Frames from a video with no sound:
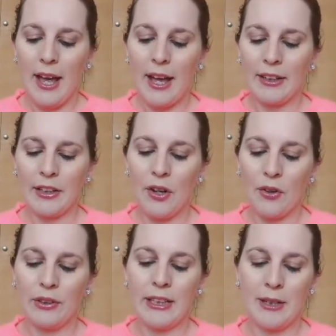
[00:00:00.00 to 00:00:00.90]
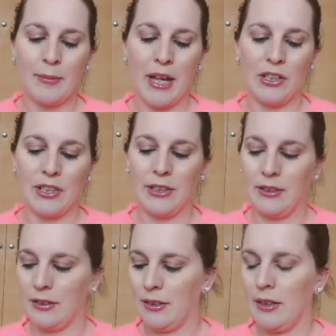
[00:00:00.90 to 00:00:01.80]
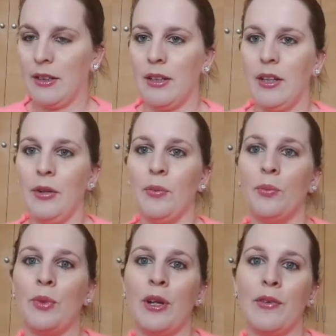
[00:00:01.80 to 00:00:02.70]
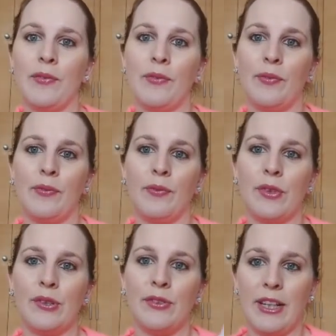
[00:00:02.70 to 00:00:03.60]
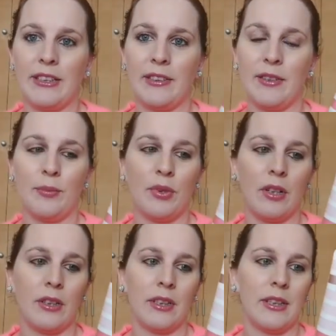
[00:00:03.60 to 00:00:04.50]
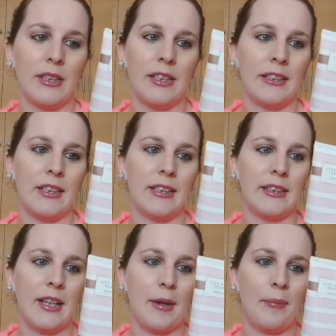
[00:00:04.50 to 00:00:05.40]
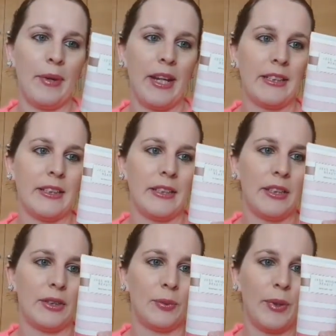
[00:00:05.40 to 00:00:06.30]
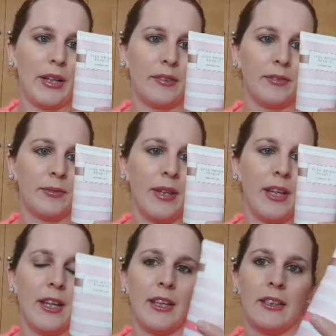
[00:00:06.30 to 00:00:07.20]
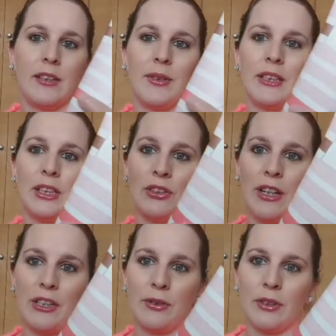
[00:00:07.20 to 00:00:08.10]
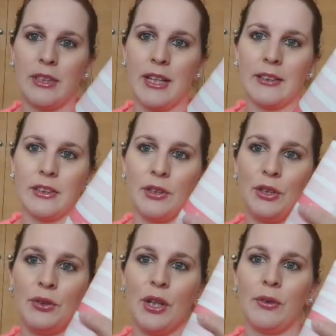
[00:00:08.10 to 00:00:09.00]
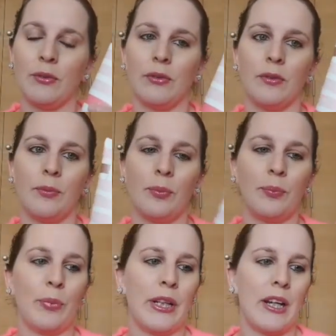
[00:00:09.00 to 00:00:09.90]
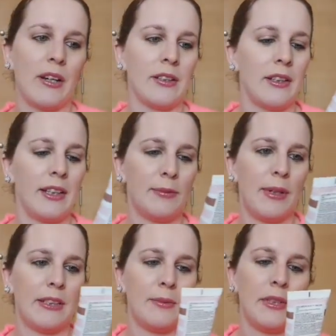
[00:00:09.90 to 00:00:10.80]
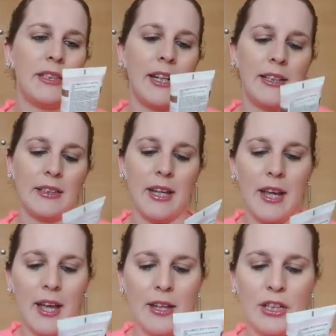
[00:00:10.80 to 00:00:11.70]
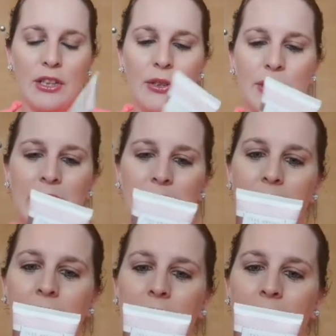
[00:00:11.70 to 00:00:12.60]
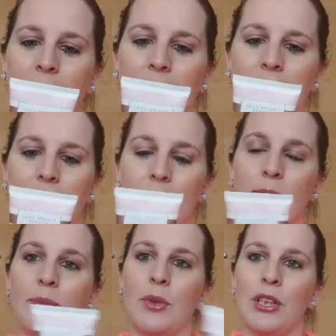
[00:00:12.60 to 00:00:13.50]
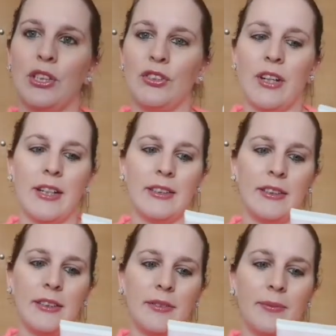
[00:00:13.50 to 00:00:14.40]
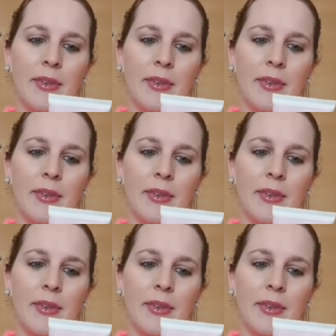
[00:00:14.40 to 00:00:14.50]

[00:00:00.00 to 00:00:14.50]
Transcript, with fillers: I can only imagine with the rest of the products that this is amazing as well so it's a gradual tan so you don't put it on and expect to be tan use it like a moisturizer